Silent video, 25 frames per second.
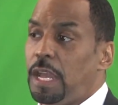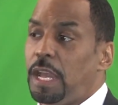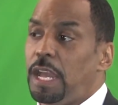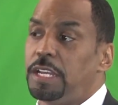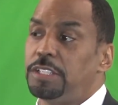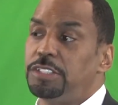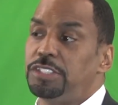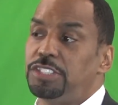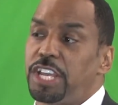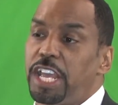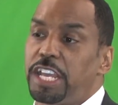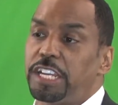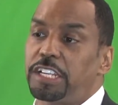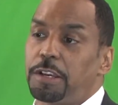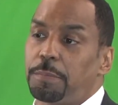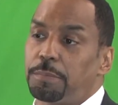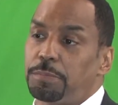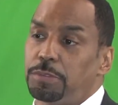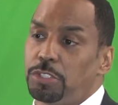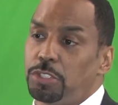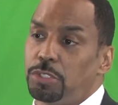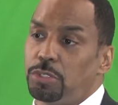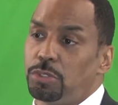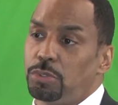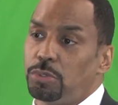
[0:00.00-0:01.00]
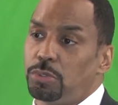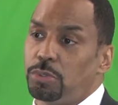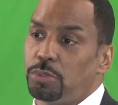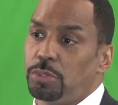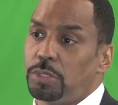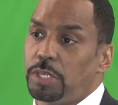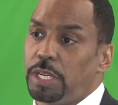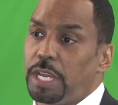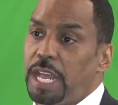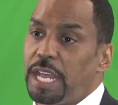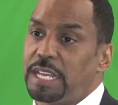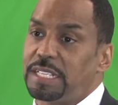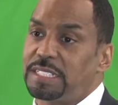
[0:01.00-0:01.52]
And Jacob knew
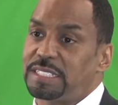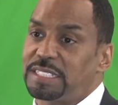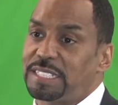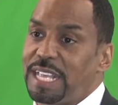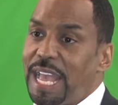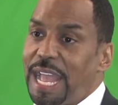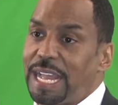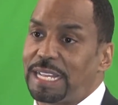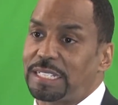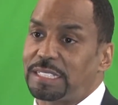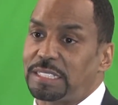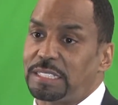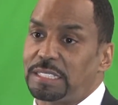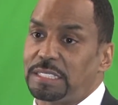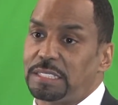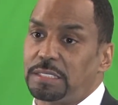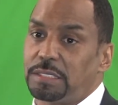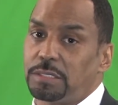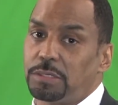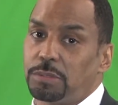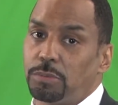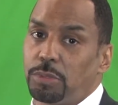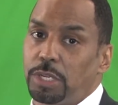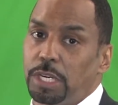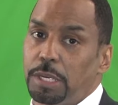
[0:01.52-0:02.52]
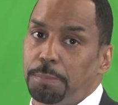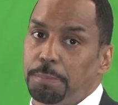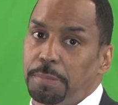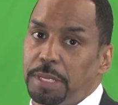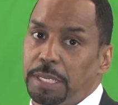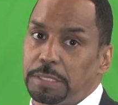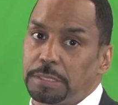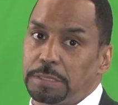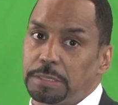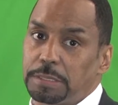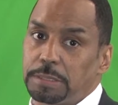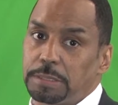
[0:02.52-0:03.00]
exactly what it meant.